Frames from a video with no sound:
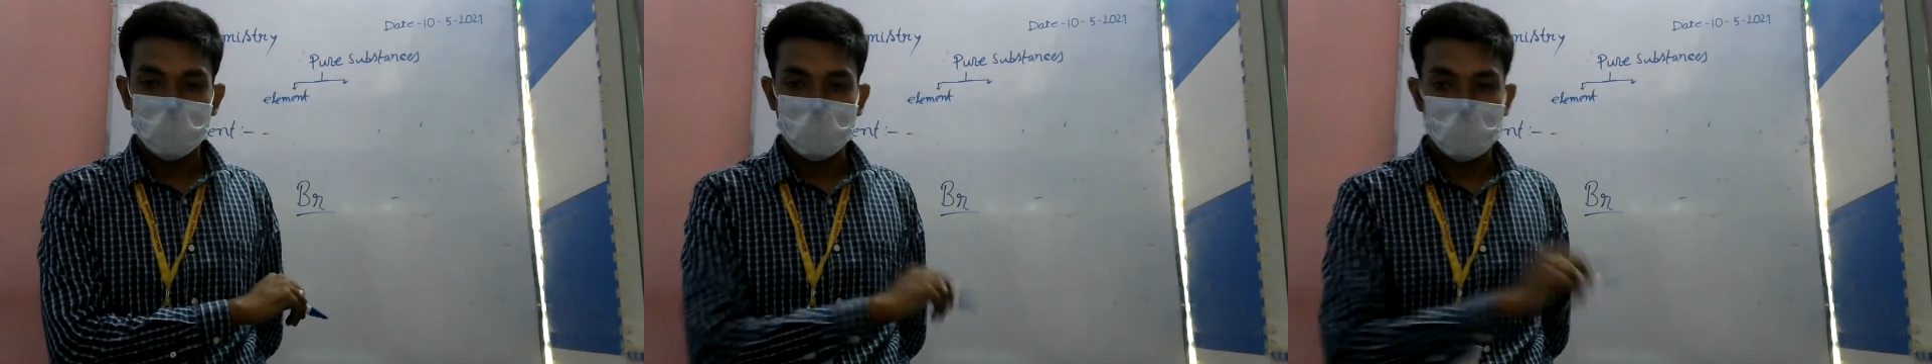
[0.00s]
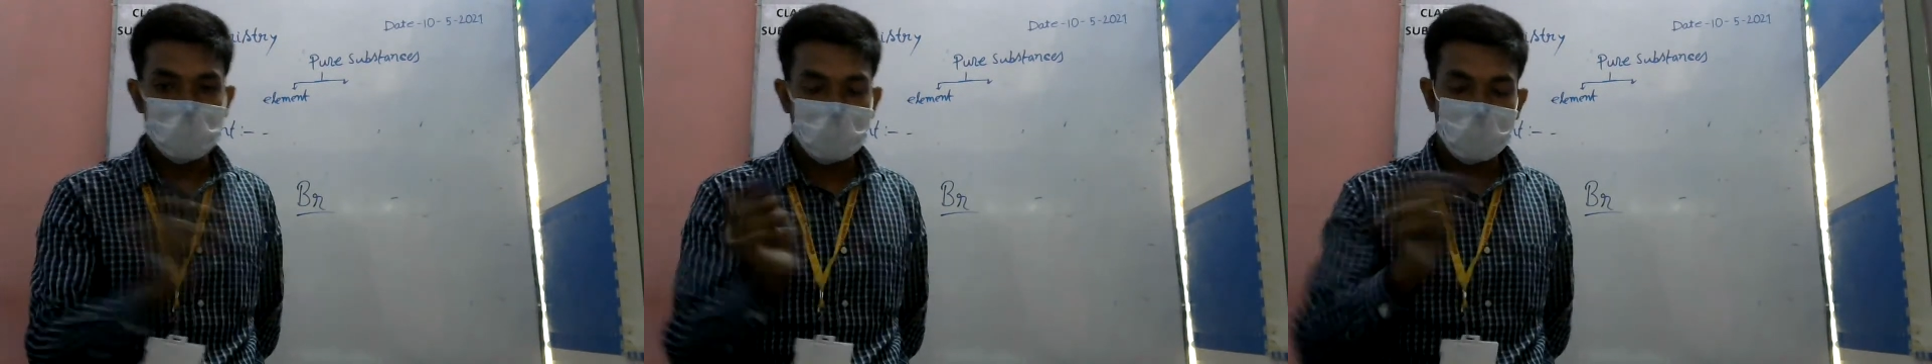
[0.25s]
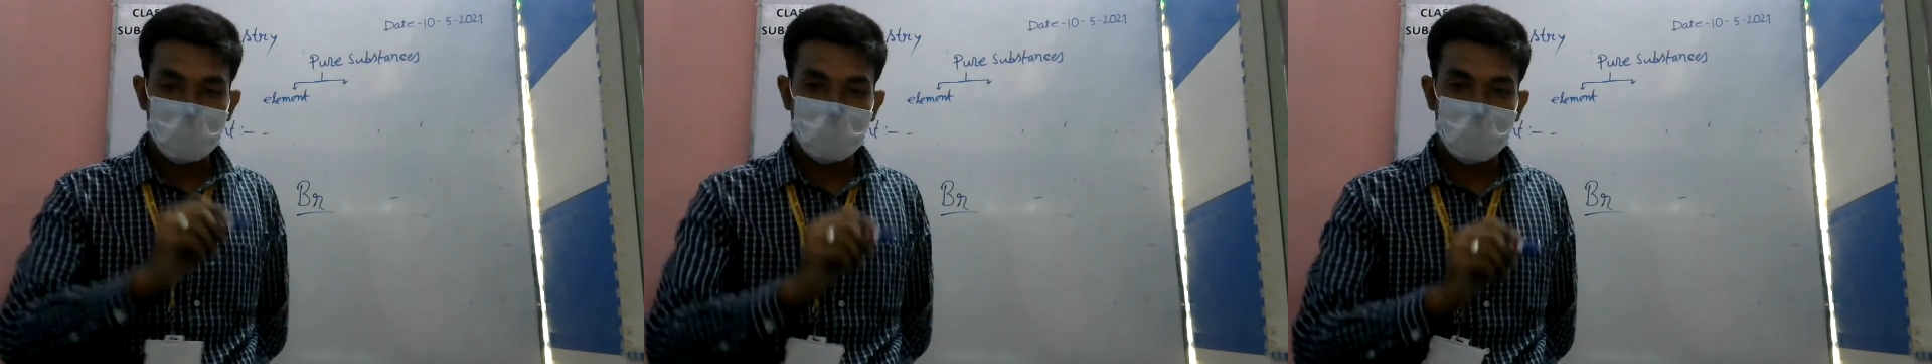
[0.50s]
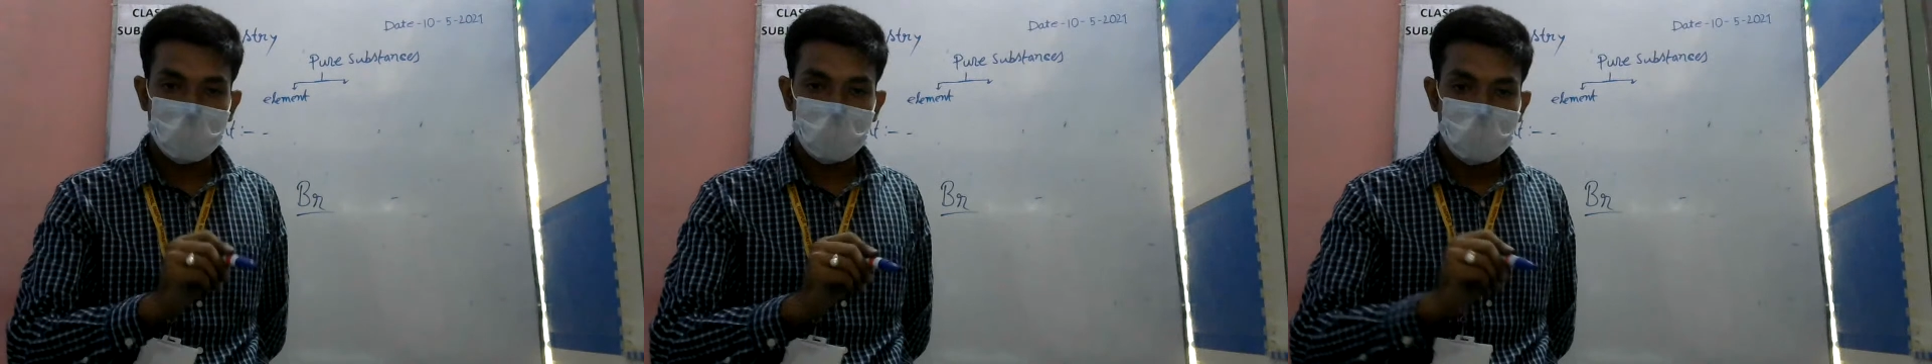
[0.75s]
Please tell
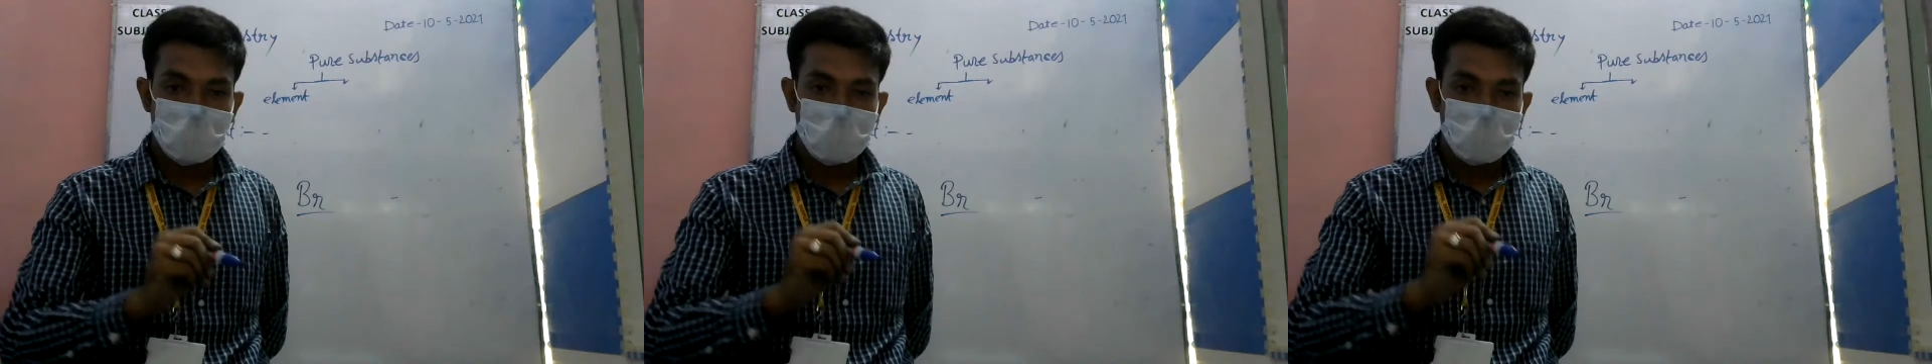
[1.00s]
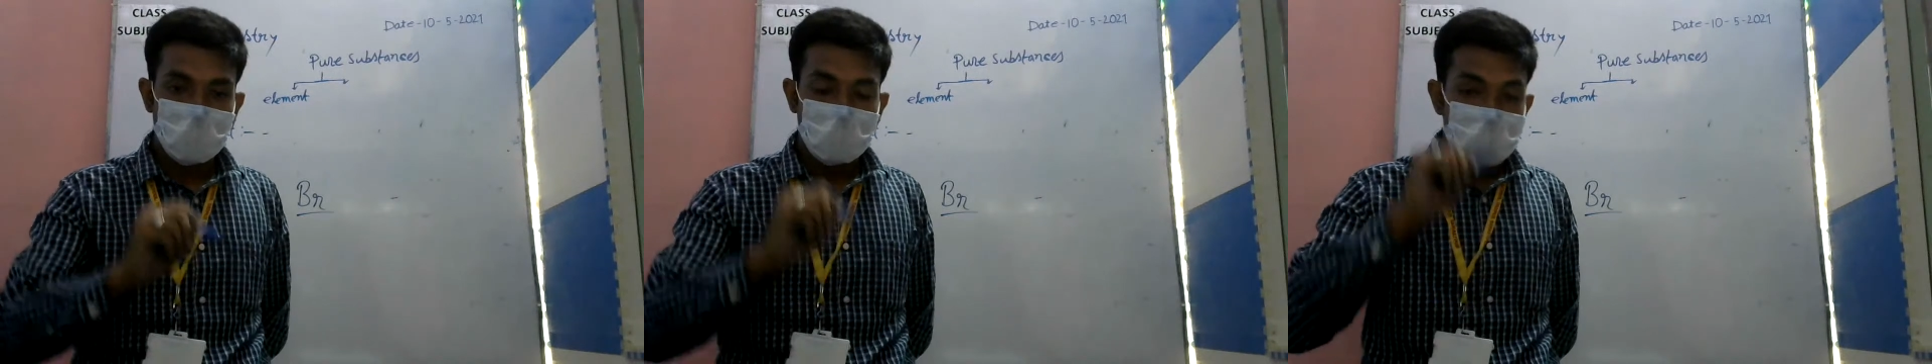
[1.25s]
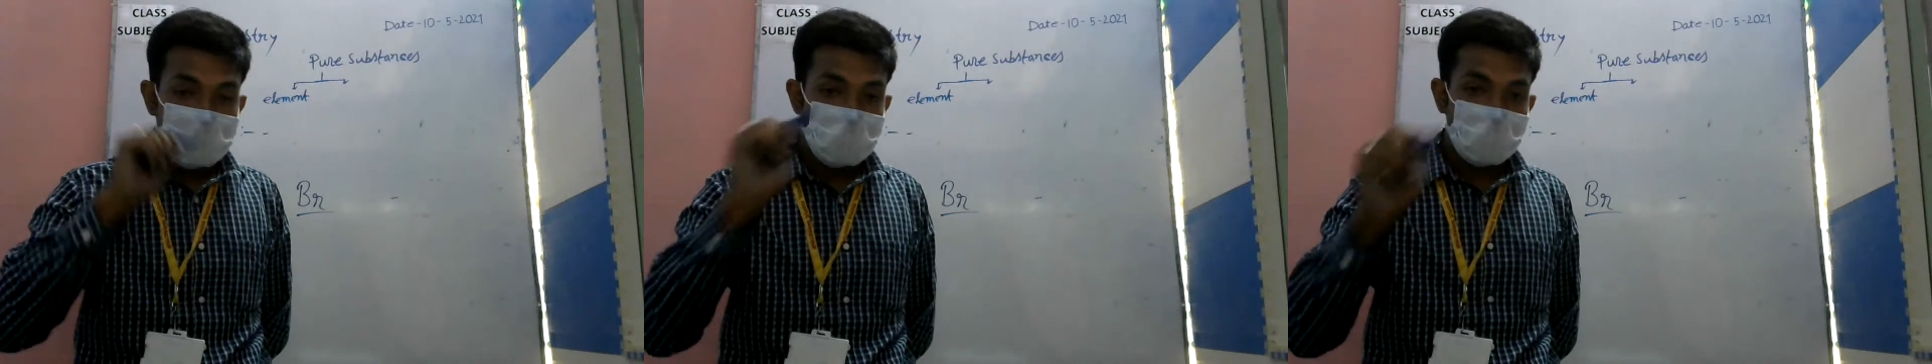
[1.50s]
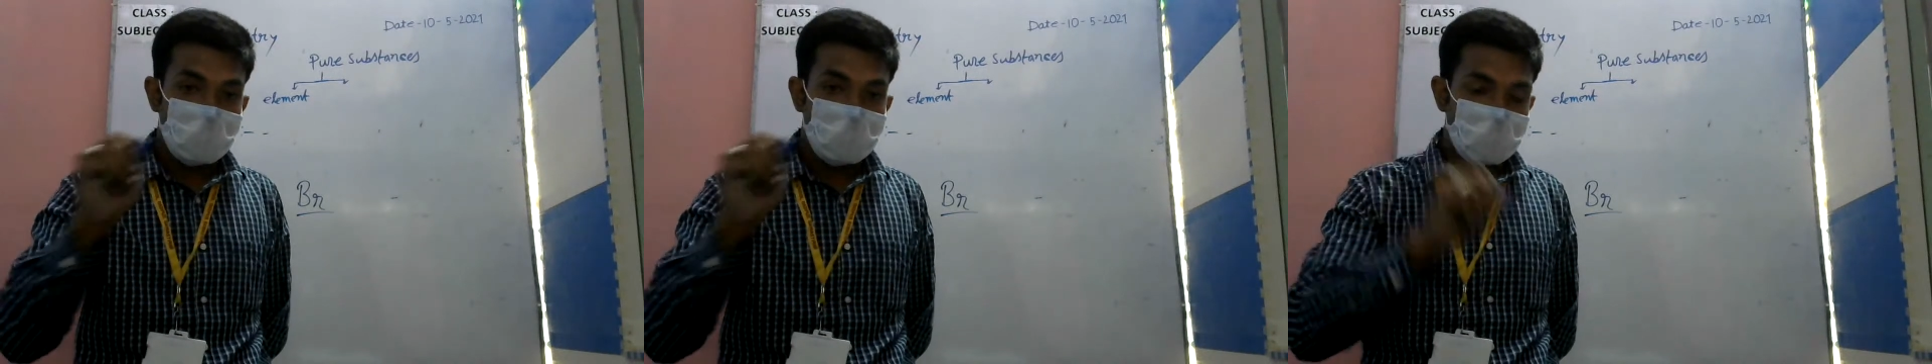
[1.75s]
me.
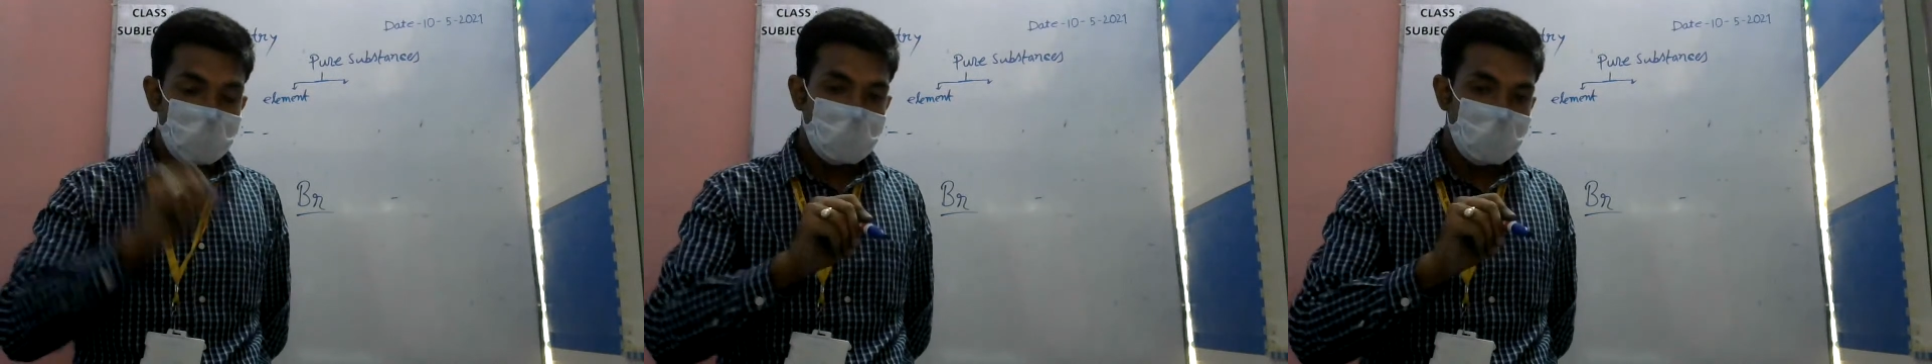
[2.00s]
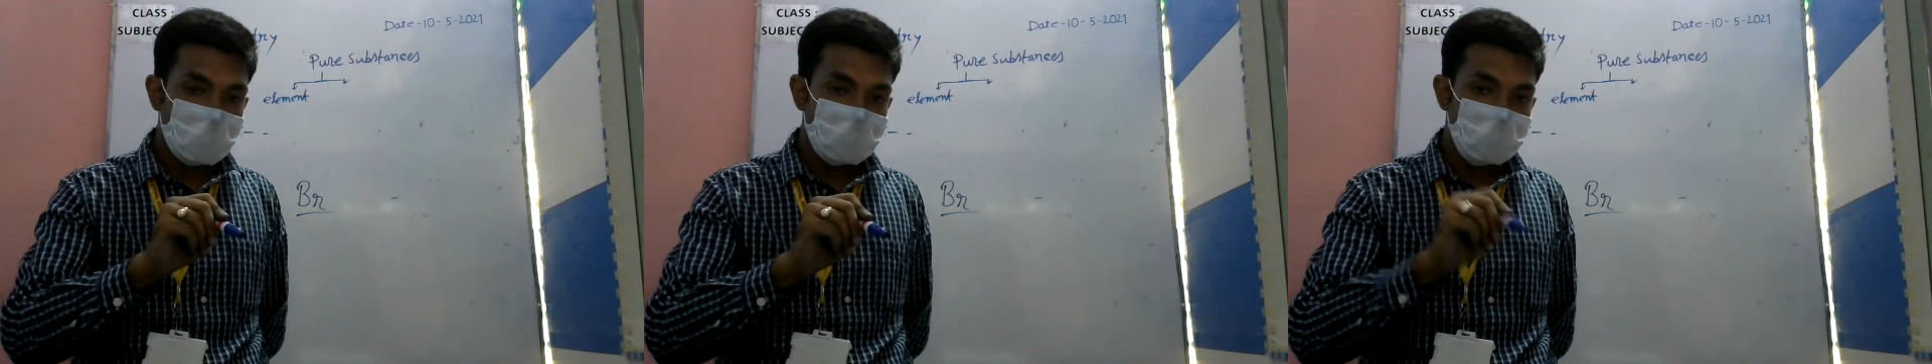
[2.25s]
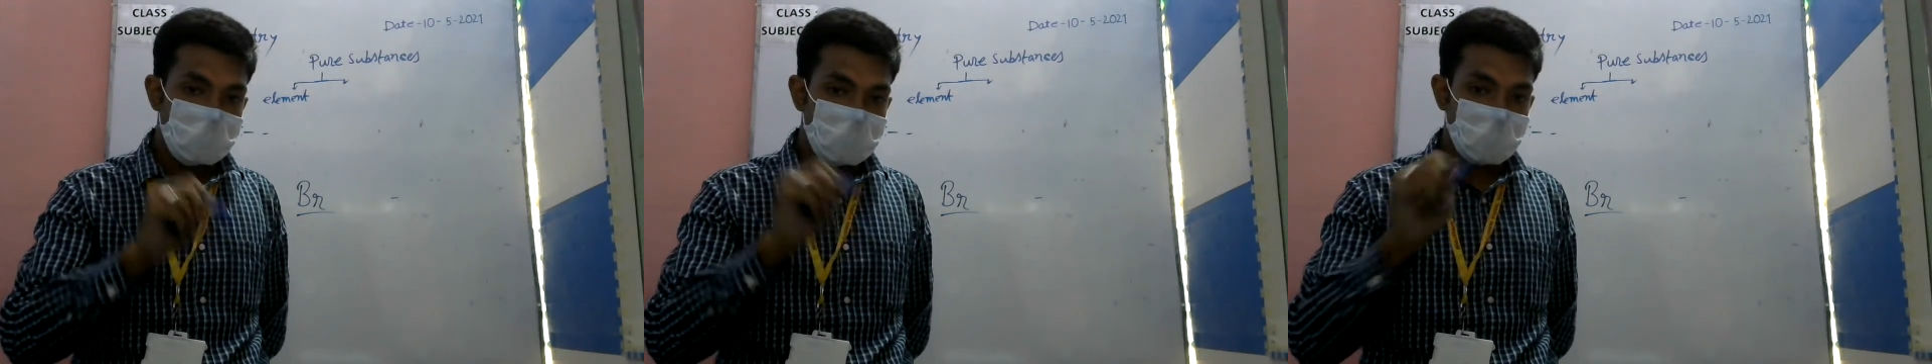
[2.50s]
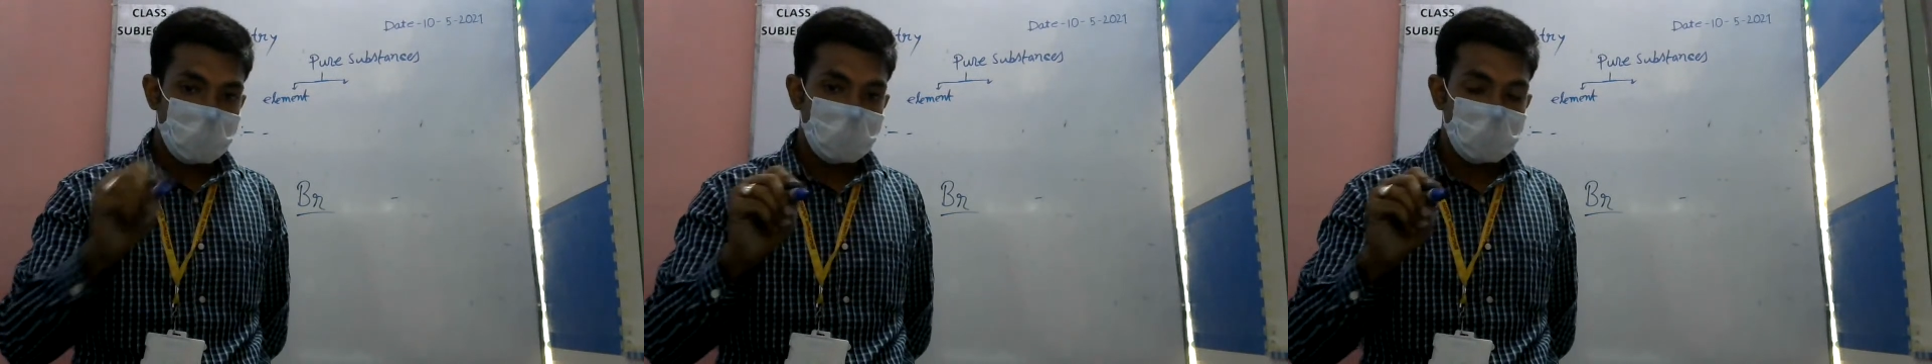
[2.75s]
Zinc is
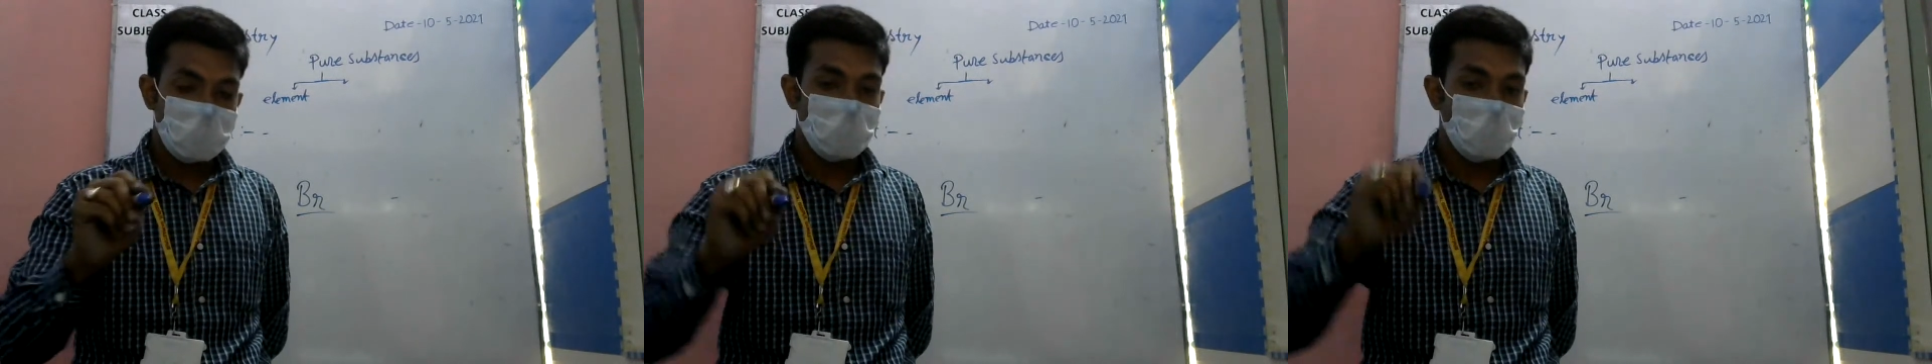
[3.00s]
stay in